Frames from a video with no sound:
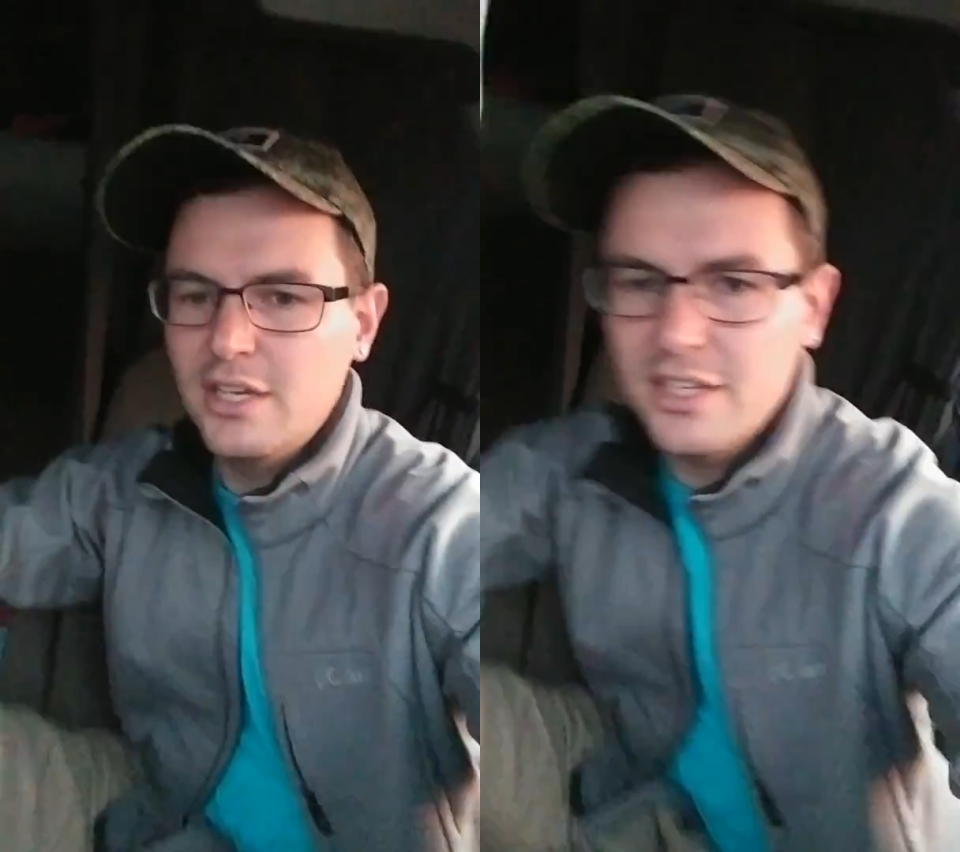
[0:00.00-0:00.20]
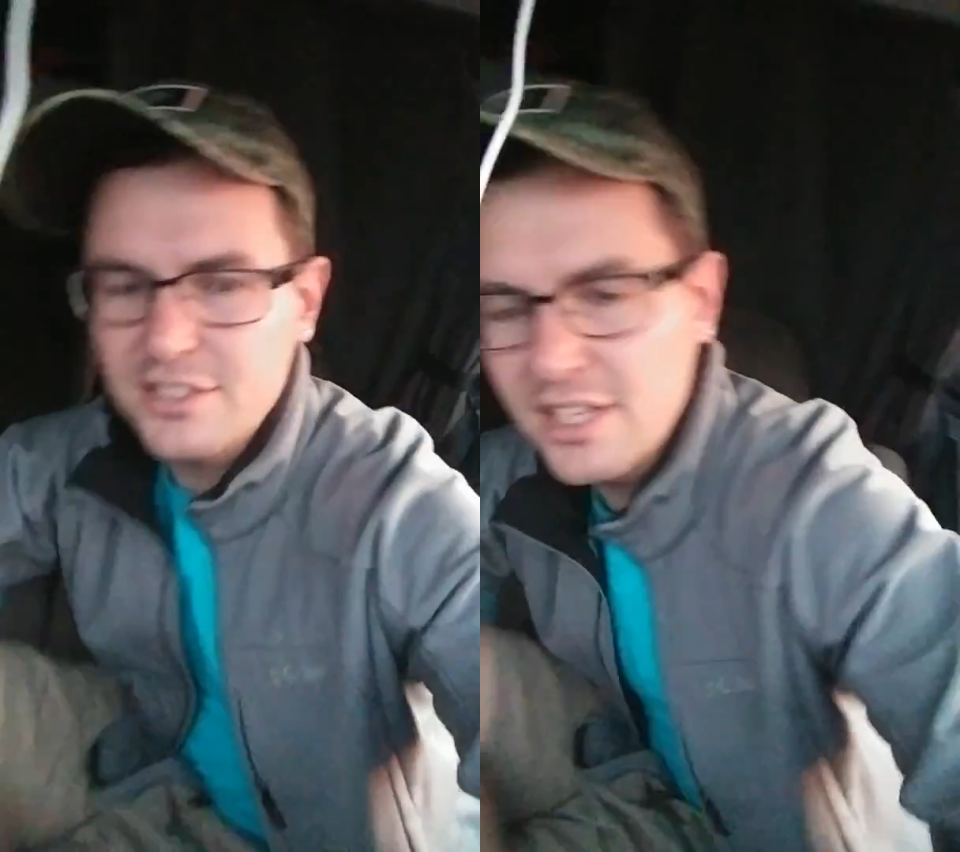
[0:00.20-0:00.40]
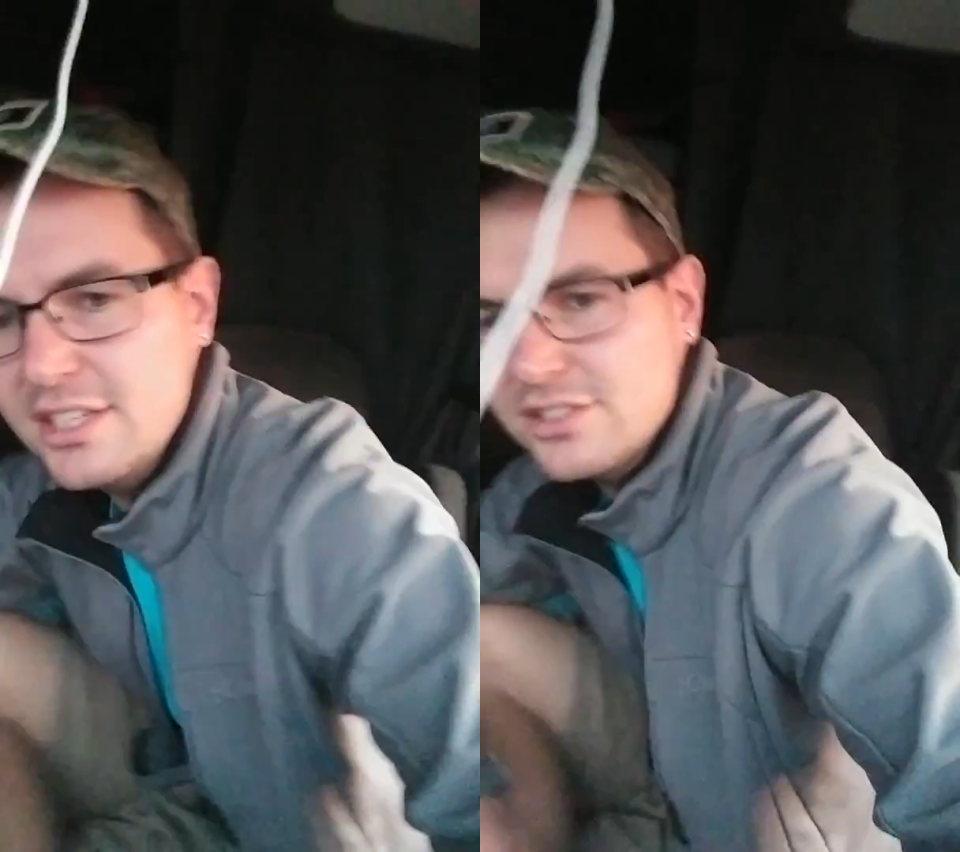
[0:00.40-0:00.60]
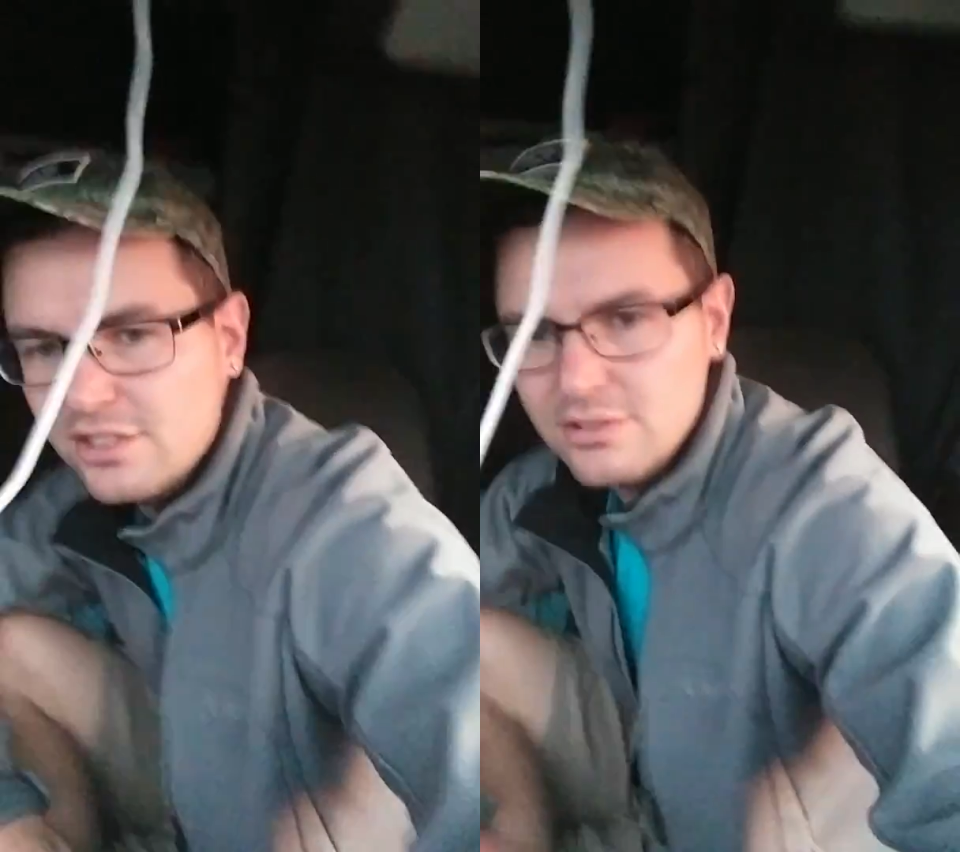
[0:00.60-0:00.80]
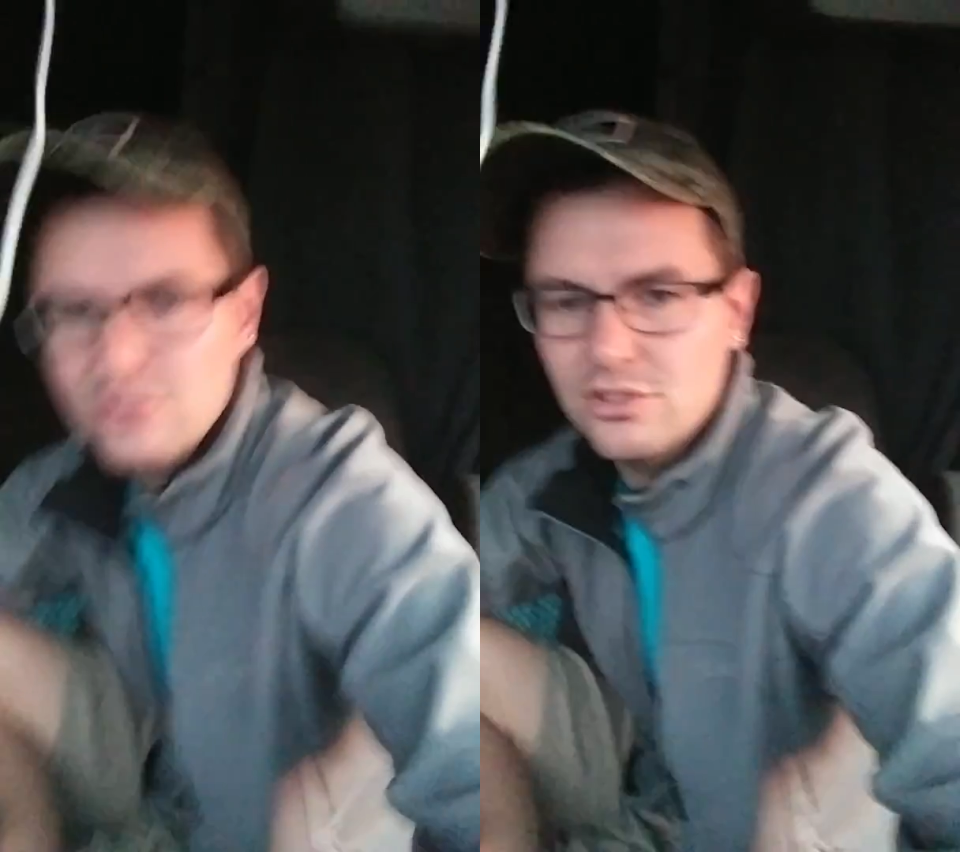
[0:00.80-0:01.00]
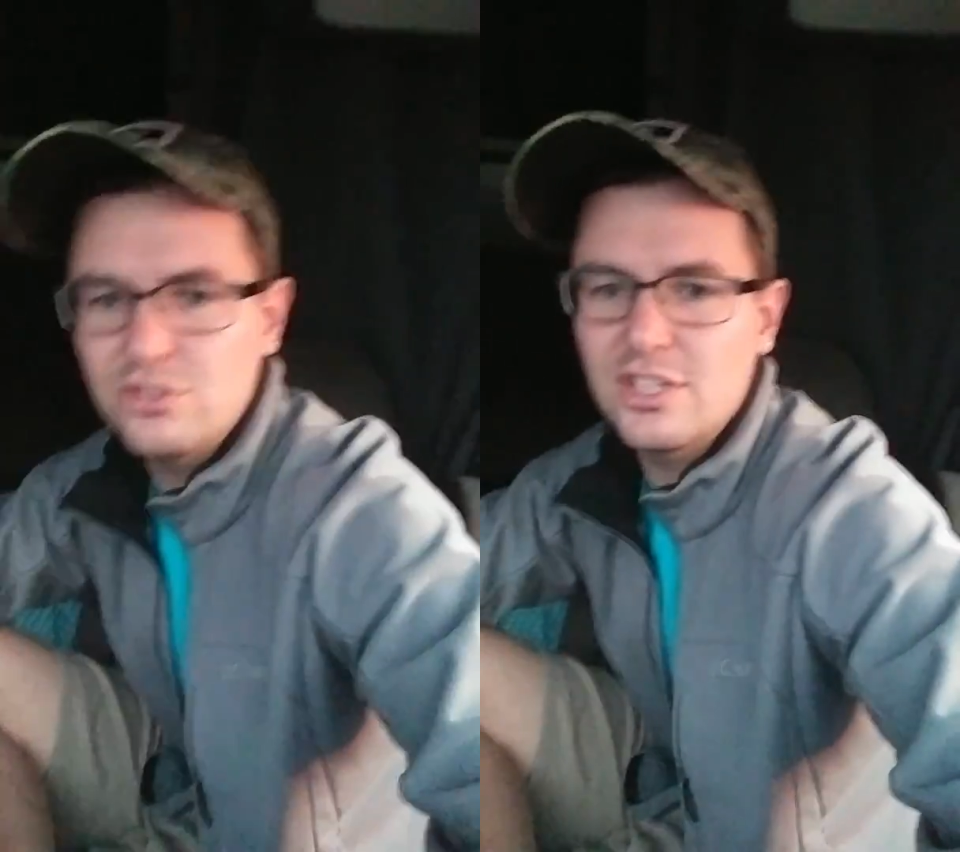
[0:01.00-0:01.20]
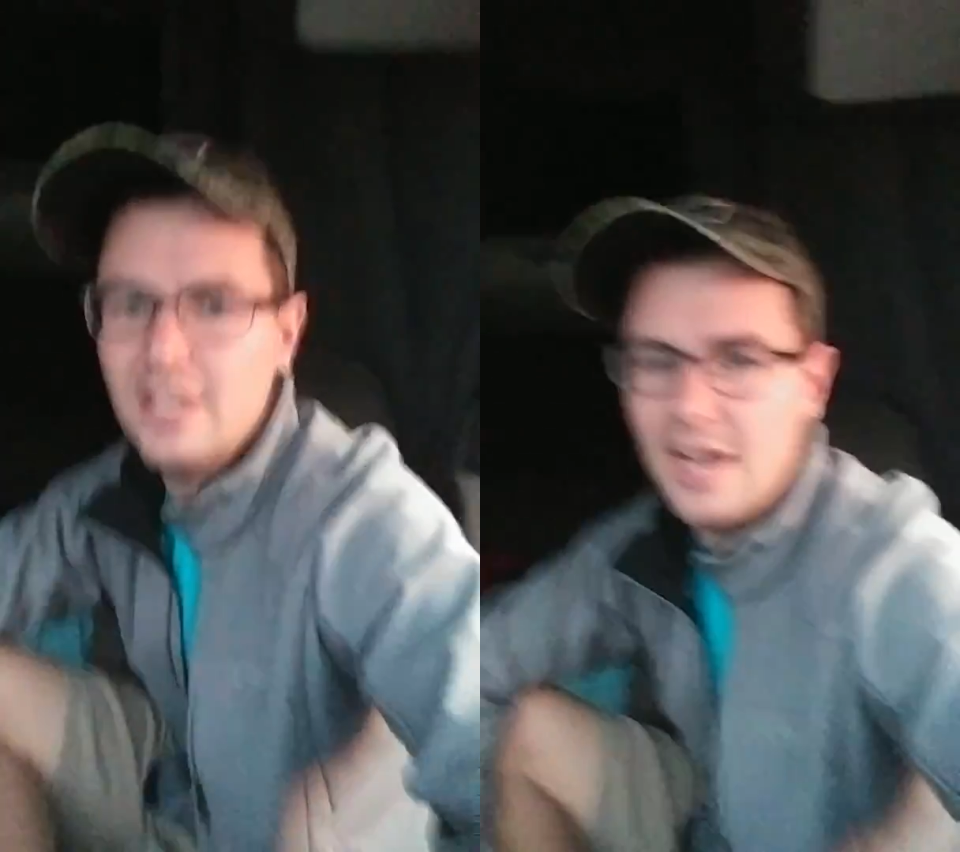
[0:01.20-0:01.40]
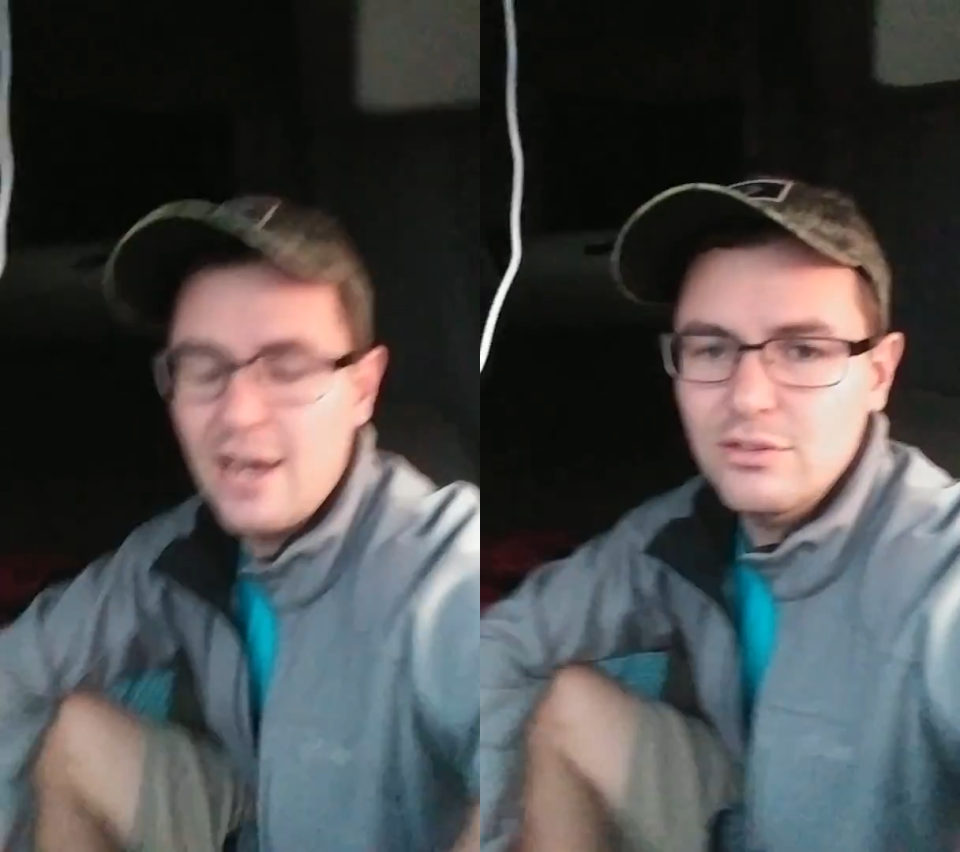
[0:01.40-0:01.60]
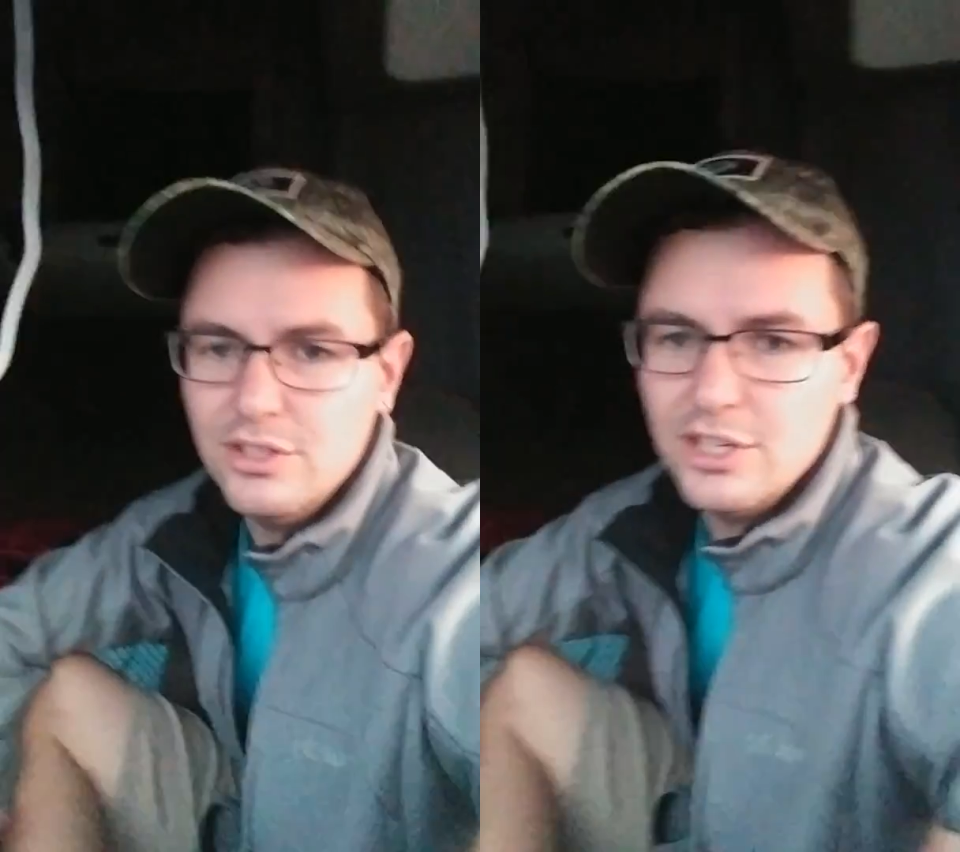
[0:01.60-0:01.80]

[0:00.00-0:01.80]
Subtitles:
It's easy, so you stick it out,